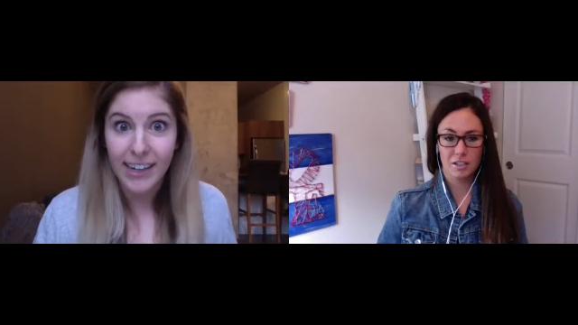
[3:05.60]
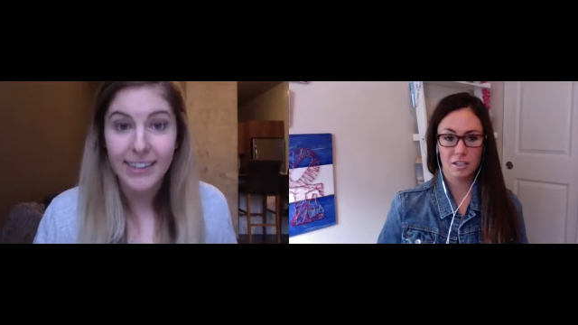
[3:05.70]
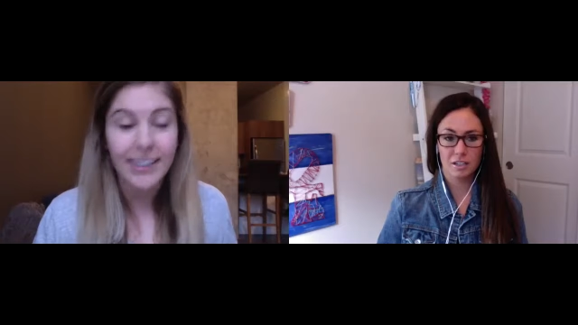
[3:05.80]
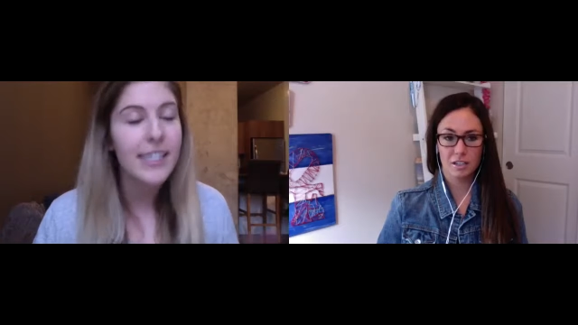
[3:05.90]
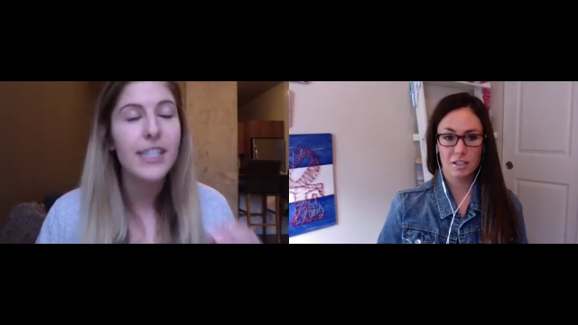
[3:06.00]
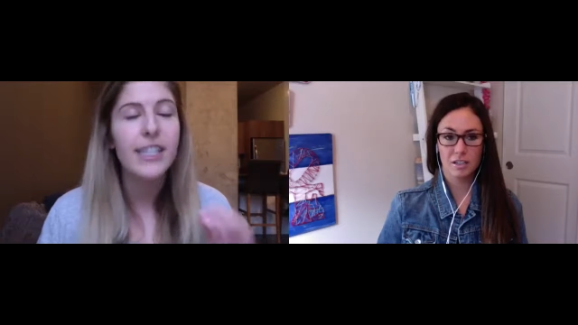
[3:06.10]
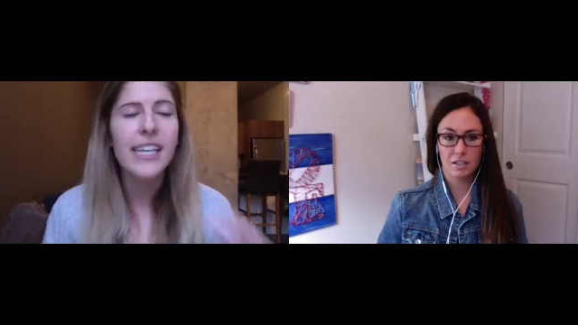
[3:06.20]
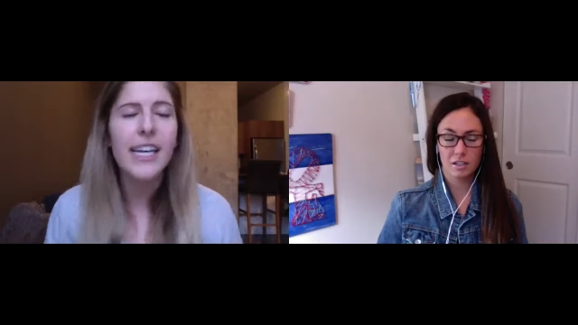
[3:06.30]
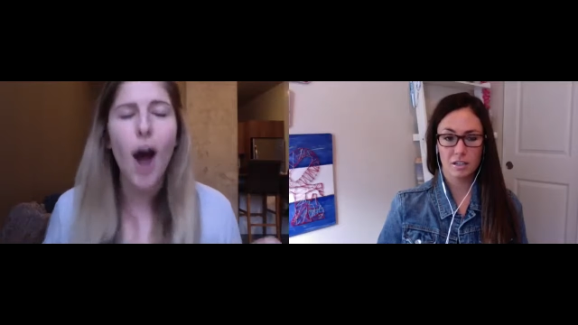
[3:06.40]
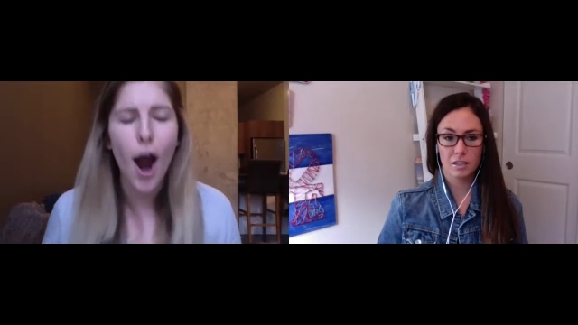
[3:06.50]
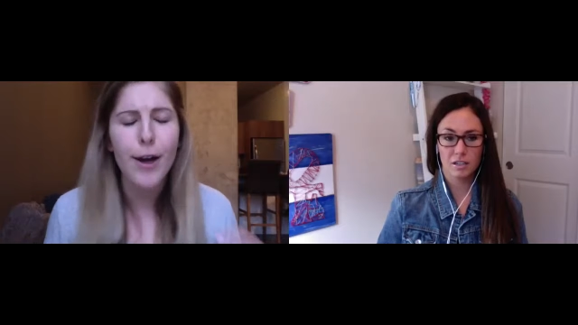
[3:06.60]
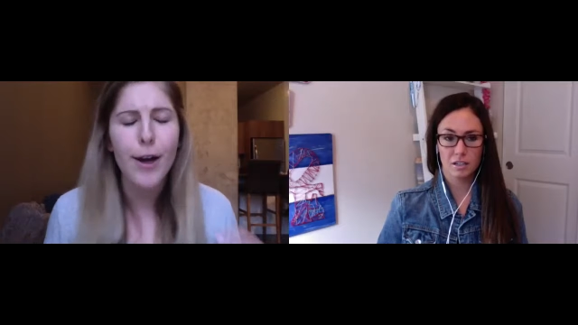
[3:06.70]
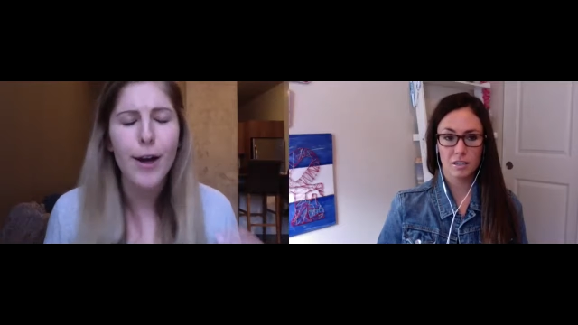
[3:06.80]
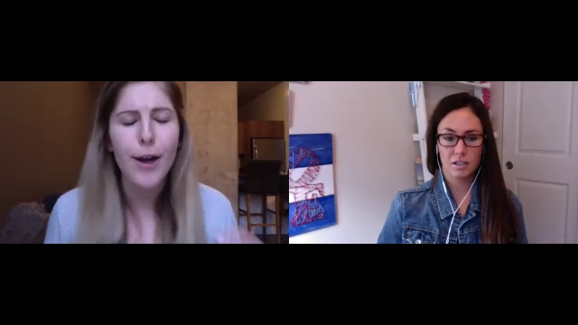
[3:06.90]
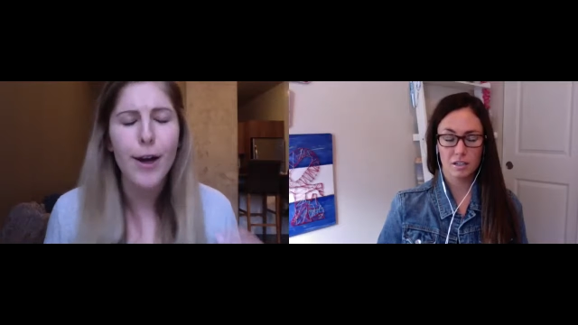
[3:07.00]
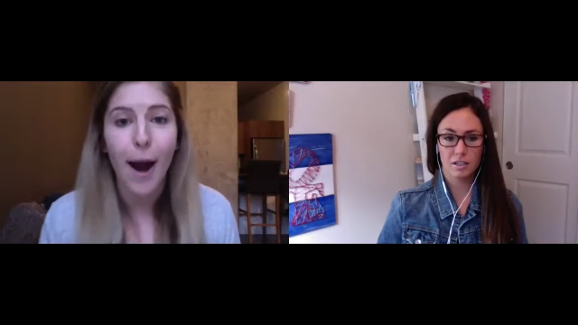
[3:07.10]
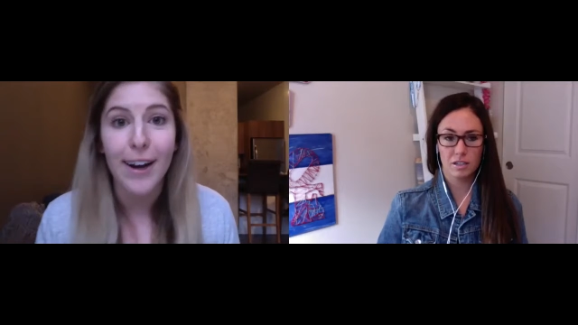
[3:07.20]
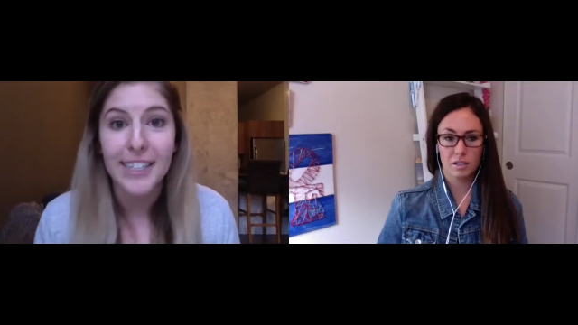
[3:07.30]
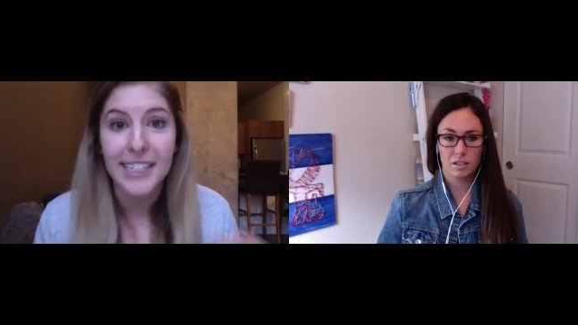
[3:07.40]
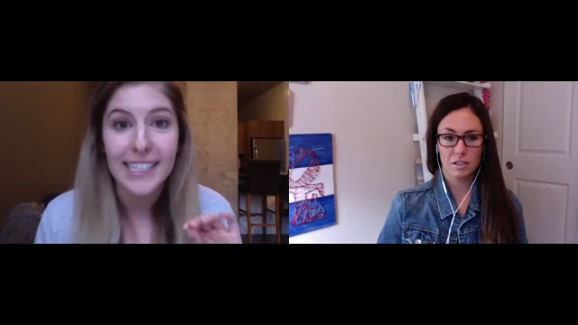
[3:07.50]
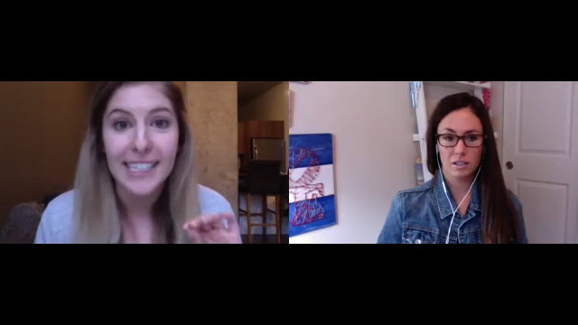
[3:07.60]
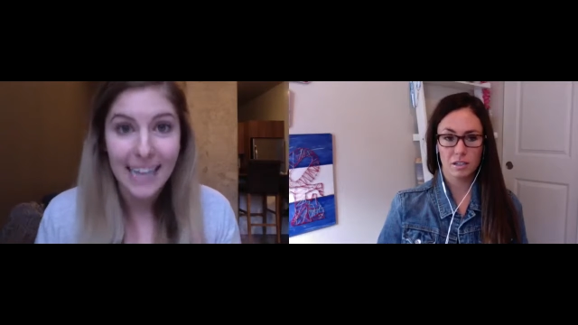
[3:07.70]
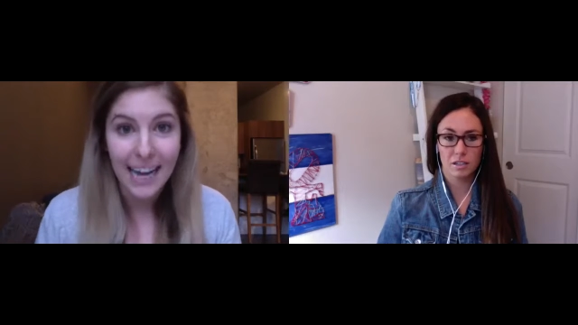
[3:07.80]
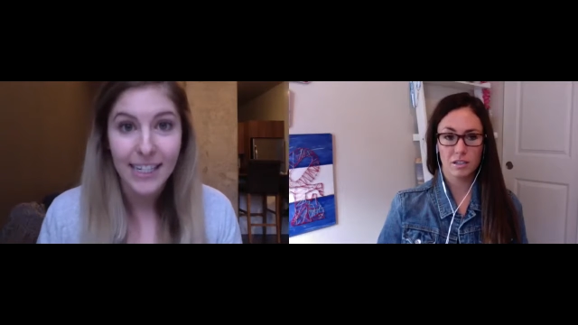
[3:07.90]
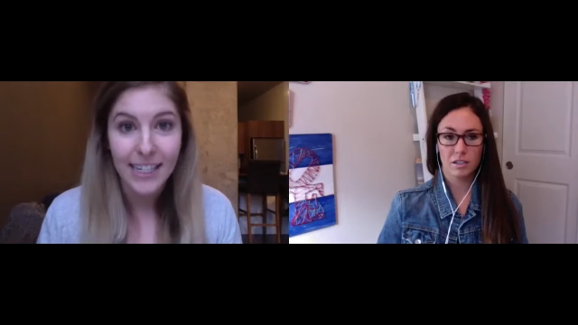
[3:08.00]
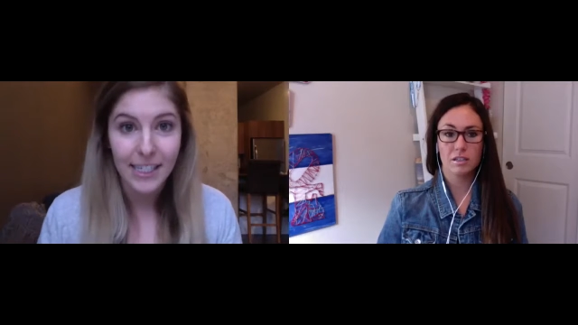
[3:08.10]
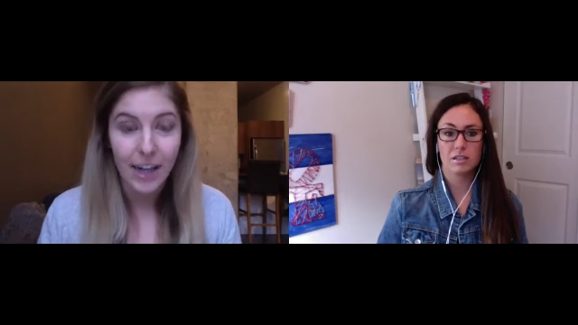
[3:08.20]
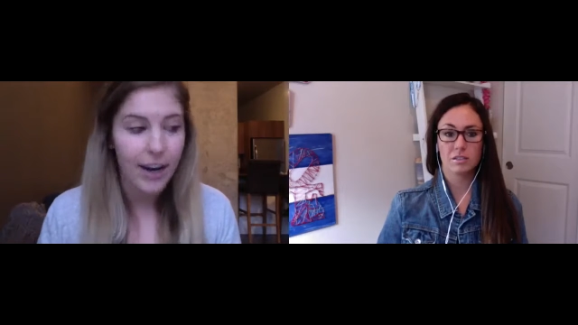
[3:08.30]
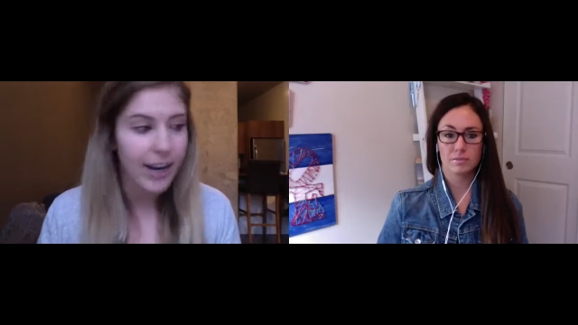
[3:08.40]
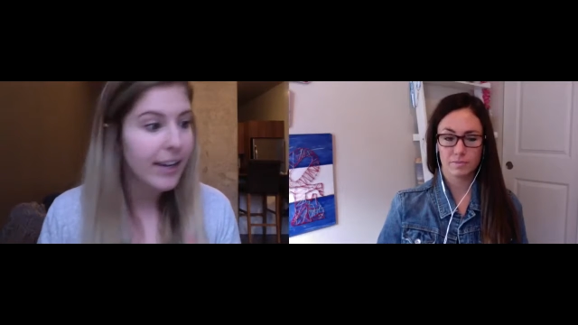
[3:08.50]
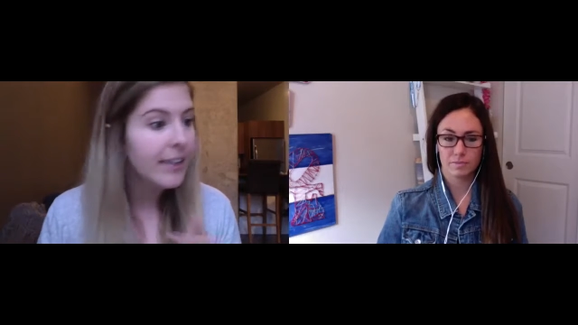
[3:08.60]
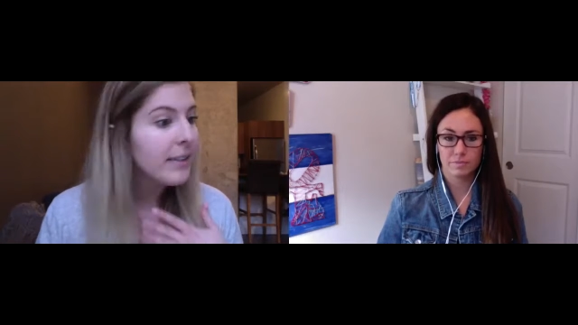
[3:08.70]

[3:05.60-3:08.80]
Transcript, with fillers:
Speaker 1: That's the hardest part, is just getting started.